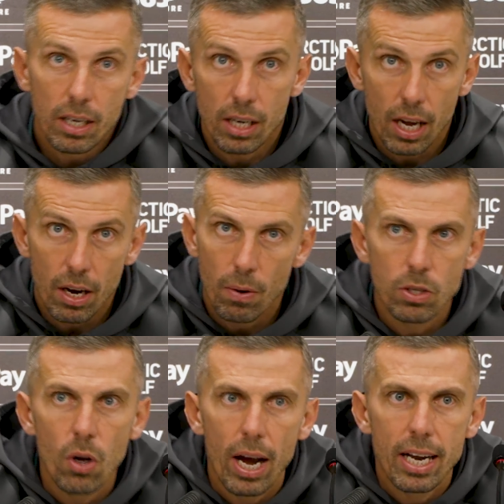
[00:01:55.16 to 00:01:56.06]
Yeah, no,
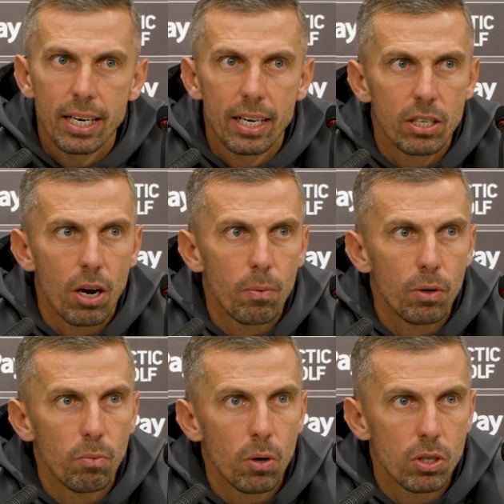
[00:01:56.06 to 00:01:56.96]
it's not ended as I would
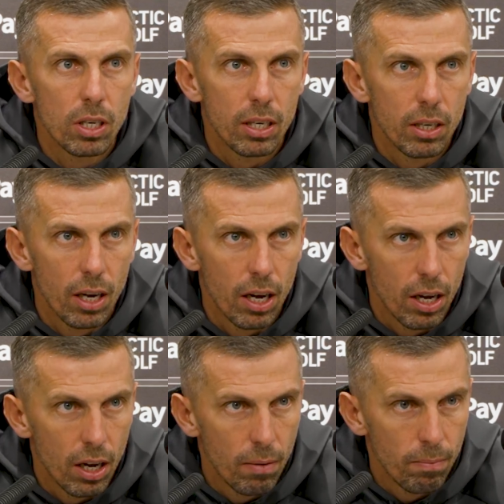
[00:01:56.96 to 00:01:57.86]
have wanted.
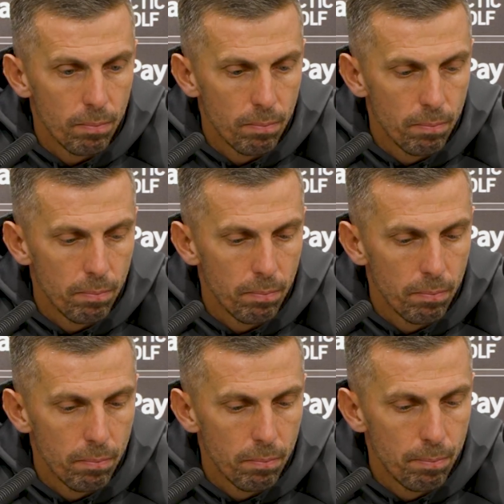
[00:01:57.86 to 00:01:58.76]
Um,
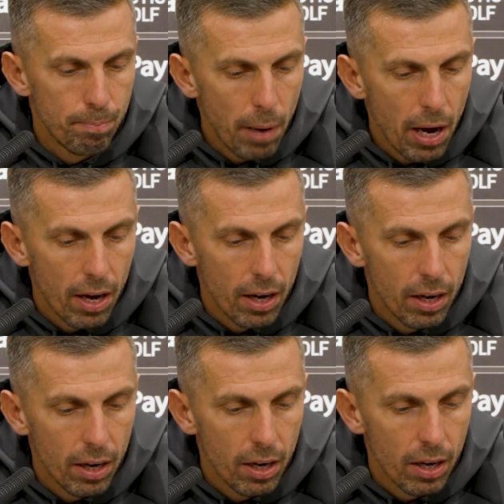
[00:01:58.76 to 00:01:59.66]
but
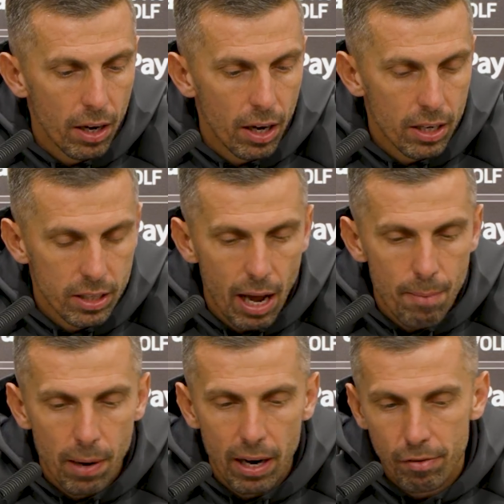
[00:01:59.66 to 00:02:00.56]
I
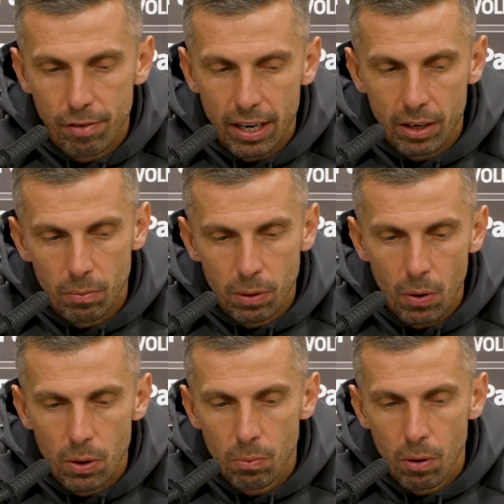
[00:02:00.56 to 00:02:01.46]
stand by the fact that we
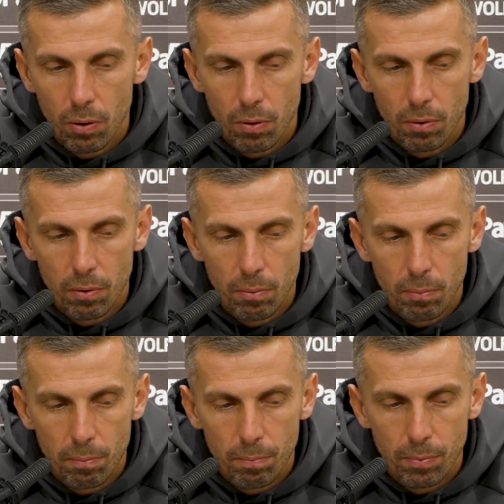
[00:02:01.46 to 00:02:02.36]
only want
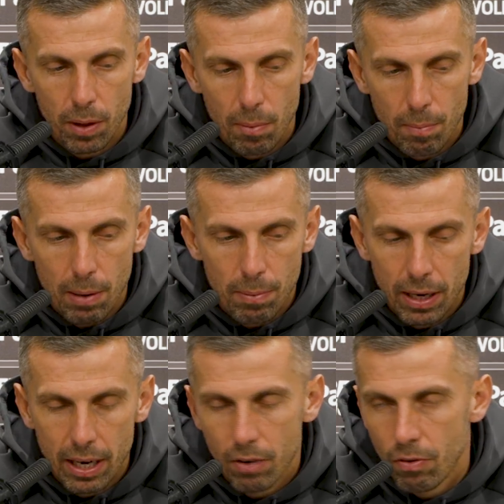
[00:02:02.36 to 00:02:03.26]
people
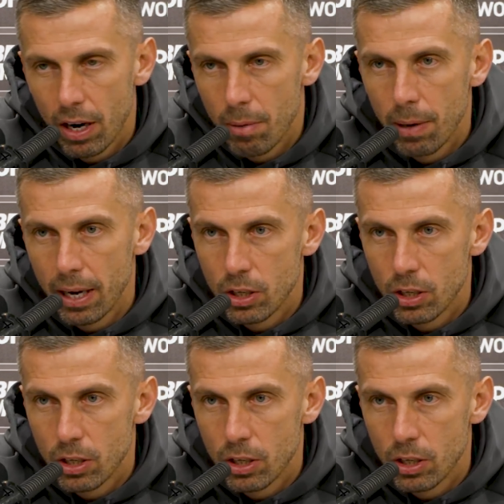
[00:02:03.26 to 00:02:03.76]
in and around the playing